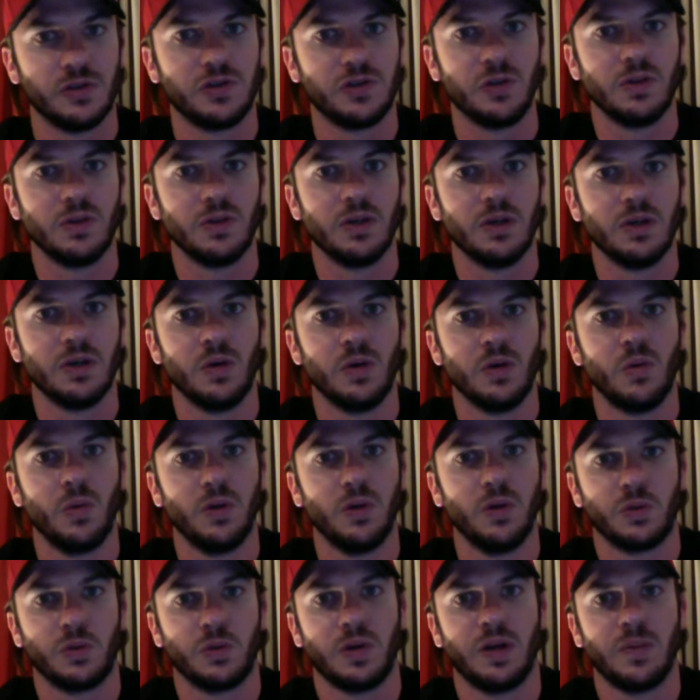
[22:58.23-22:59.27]
you just don't
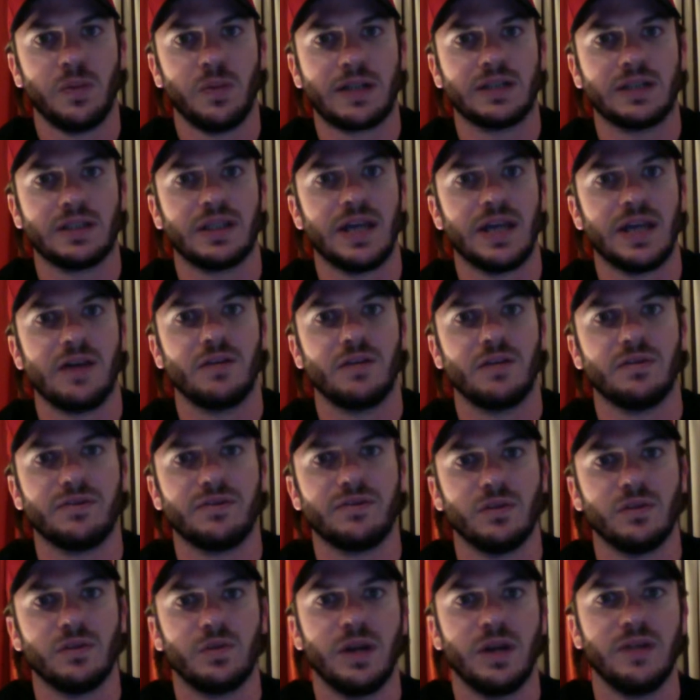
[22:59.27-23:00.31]
know which running back to
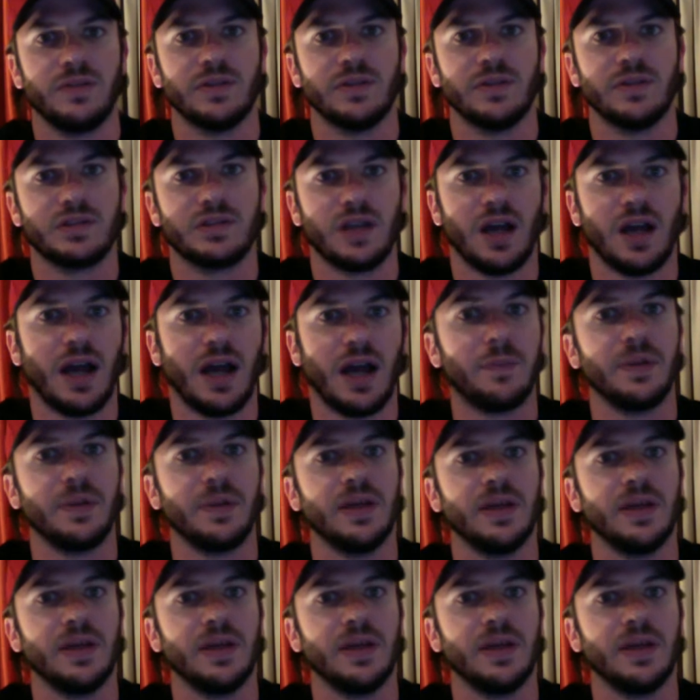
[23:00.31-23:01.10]
count on for the Ravens.